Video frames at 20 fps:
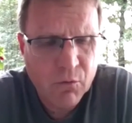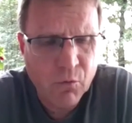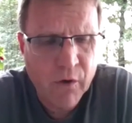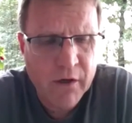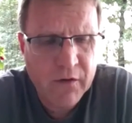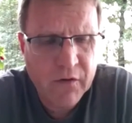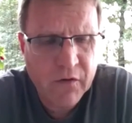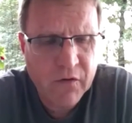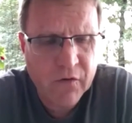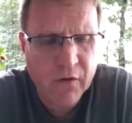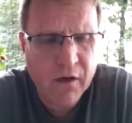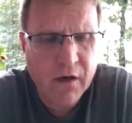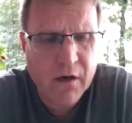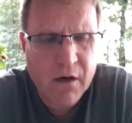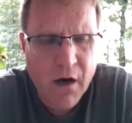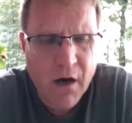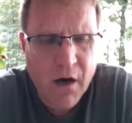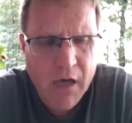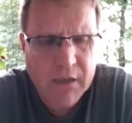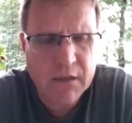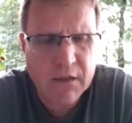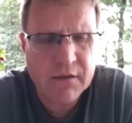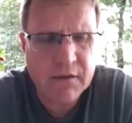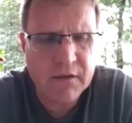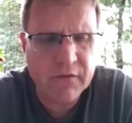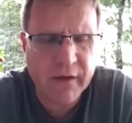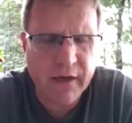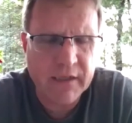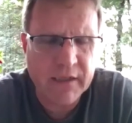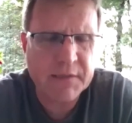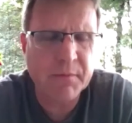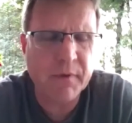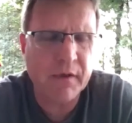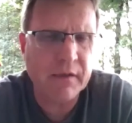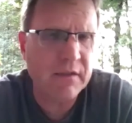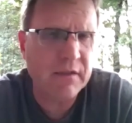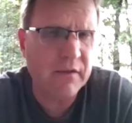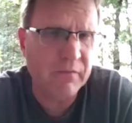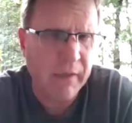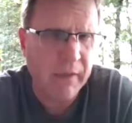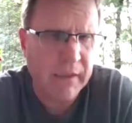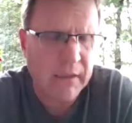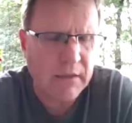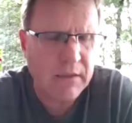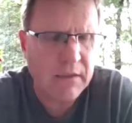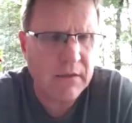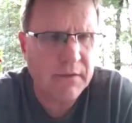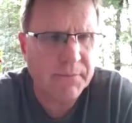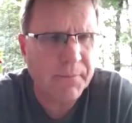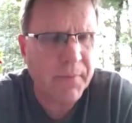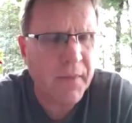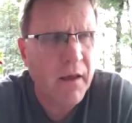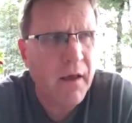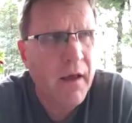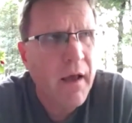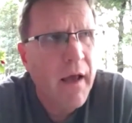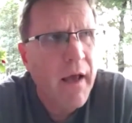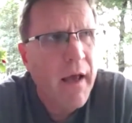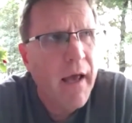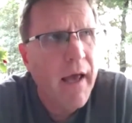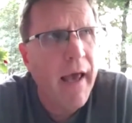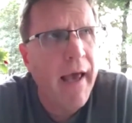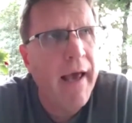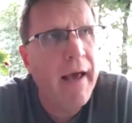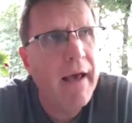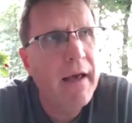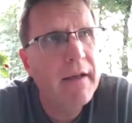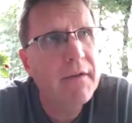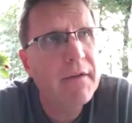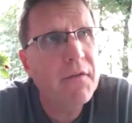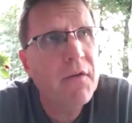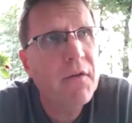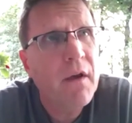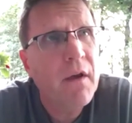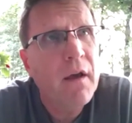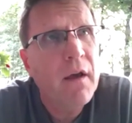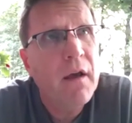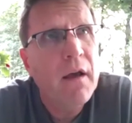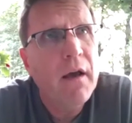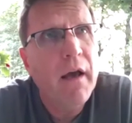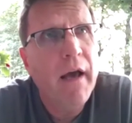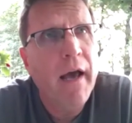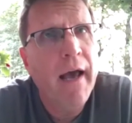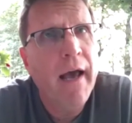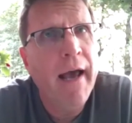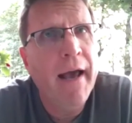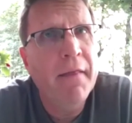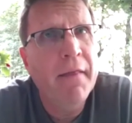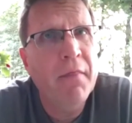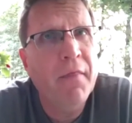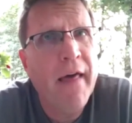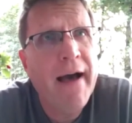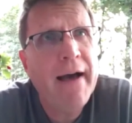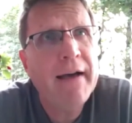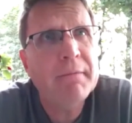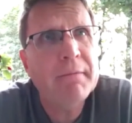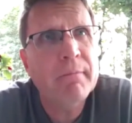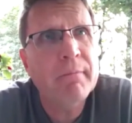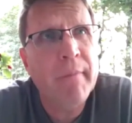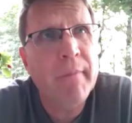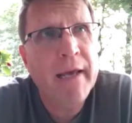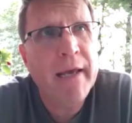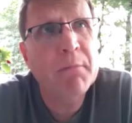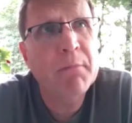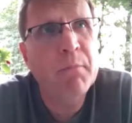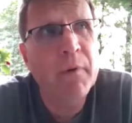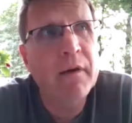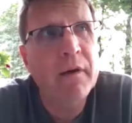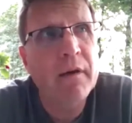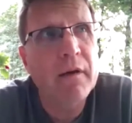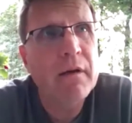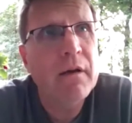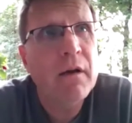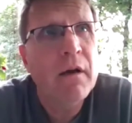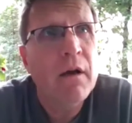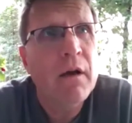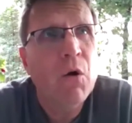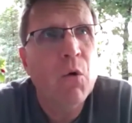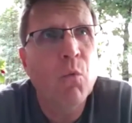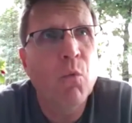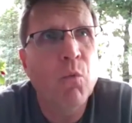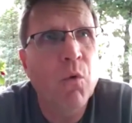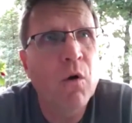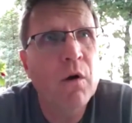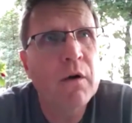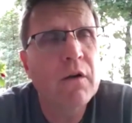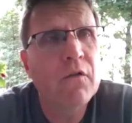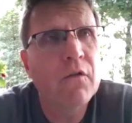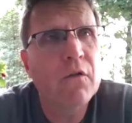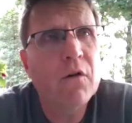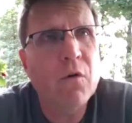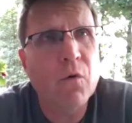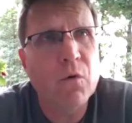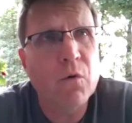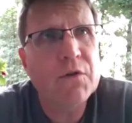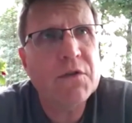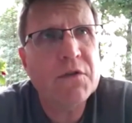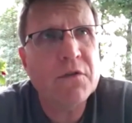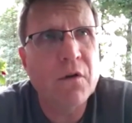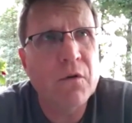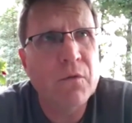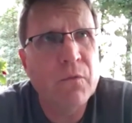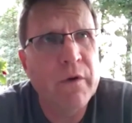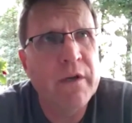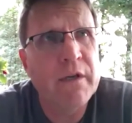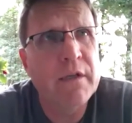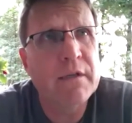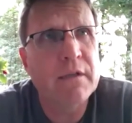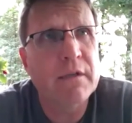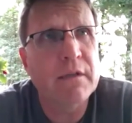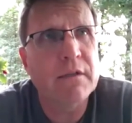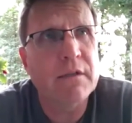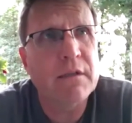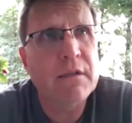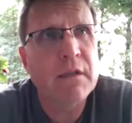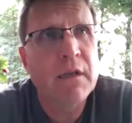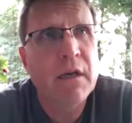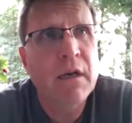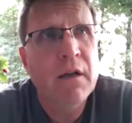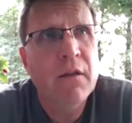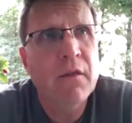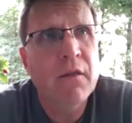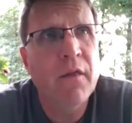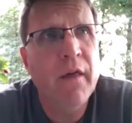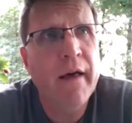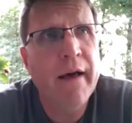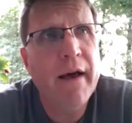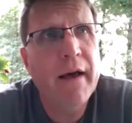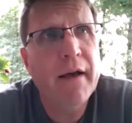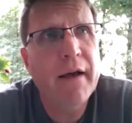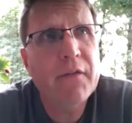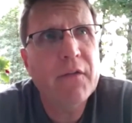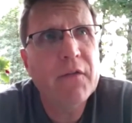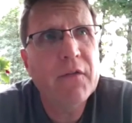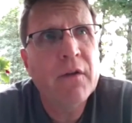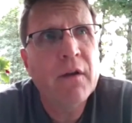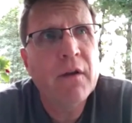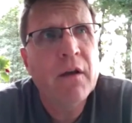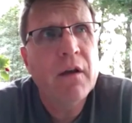with the cognitive aspects of medicine. And, and that may be one of the cornerstone reasons that